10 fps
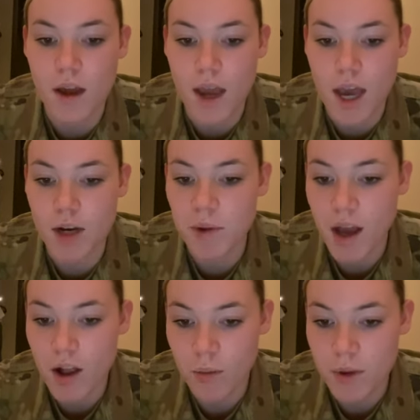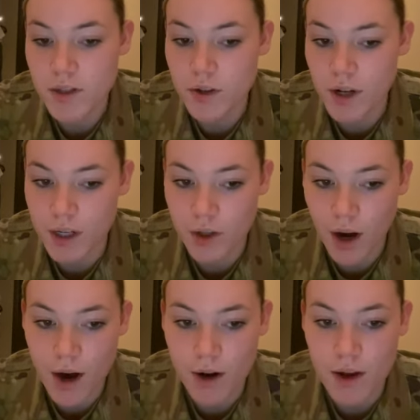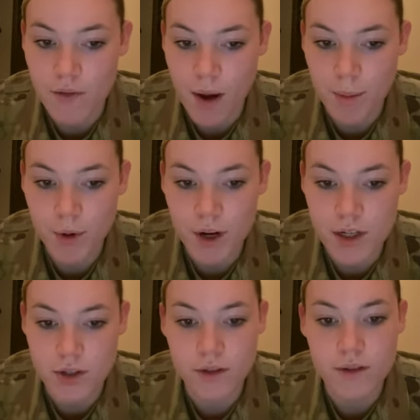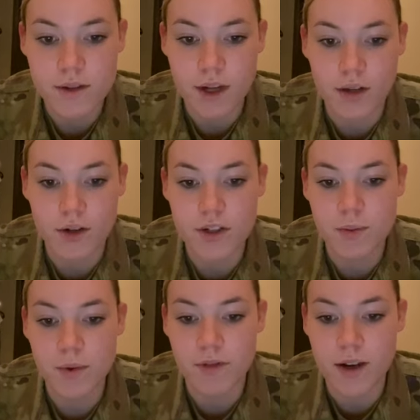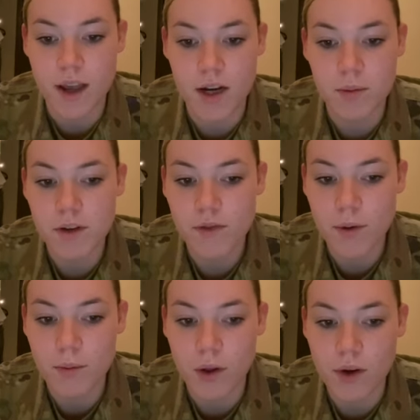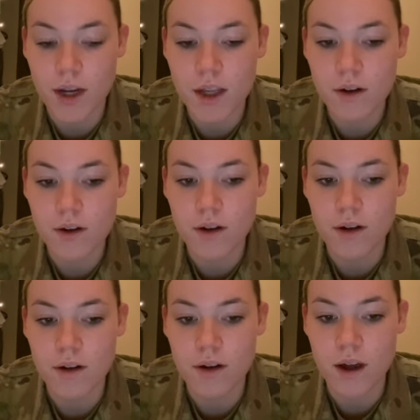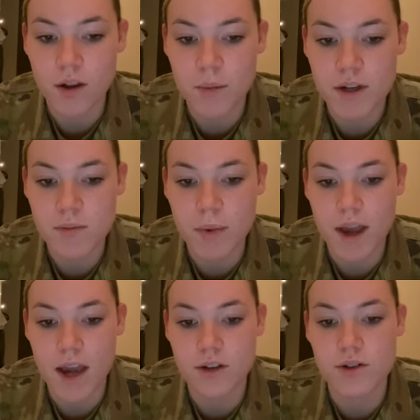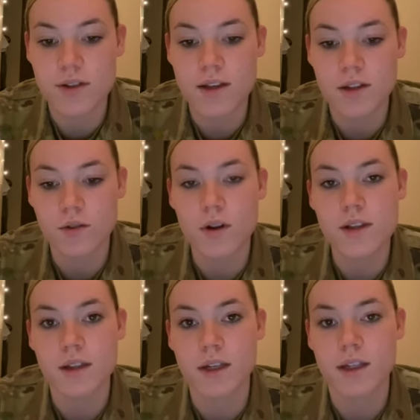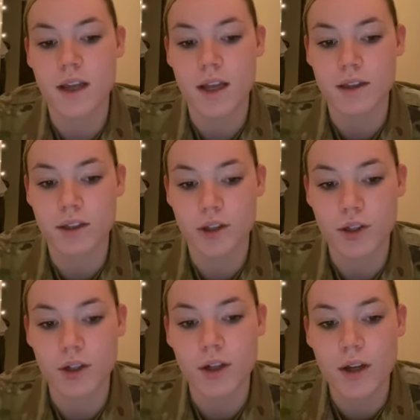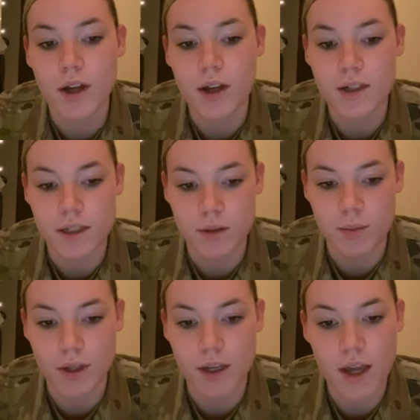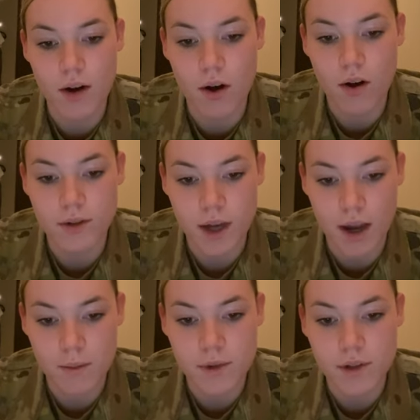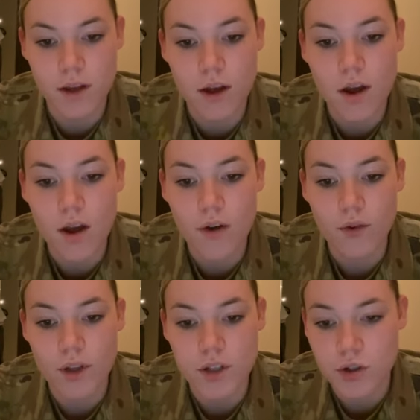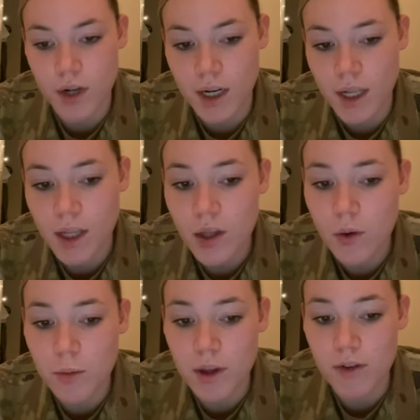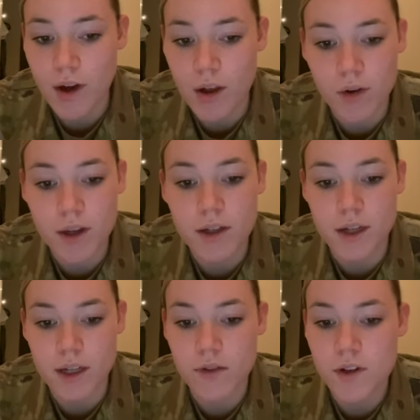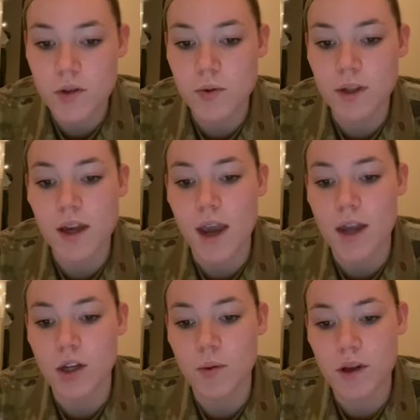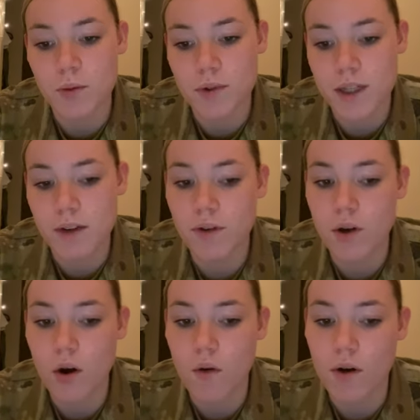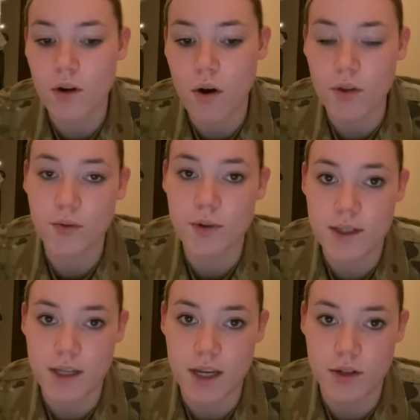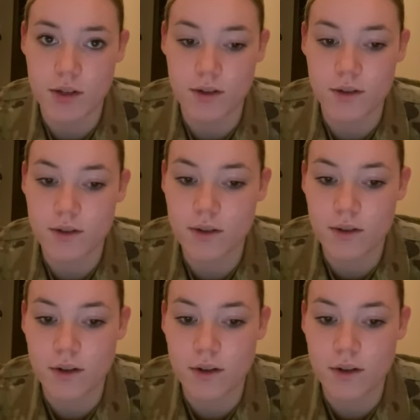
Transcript: Enemy elements are in your area of operation. Standards prevent enemy from locating your element by exercising noise, light, and litter discipline at all times. For this training, you will be evaluated individually and you must receive a go on all three stations.